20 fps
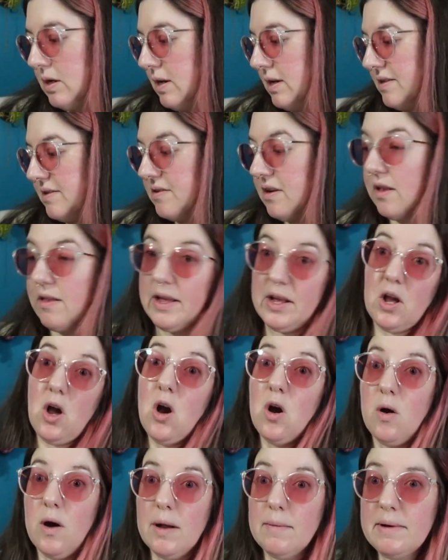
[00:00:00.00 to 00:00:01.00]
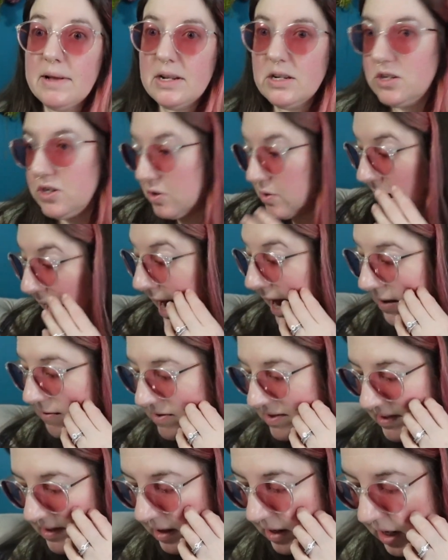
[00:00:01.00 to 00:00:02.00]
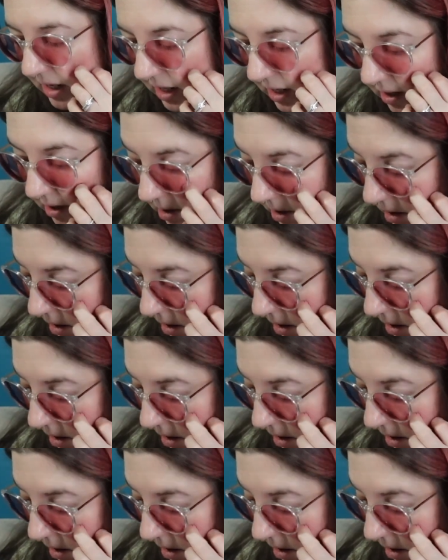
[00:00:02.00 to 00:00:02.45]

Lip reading: It's not like, oh, I'm gonna do halves today.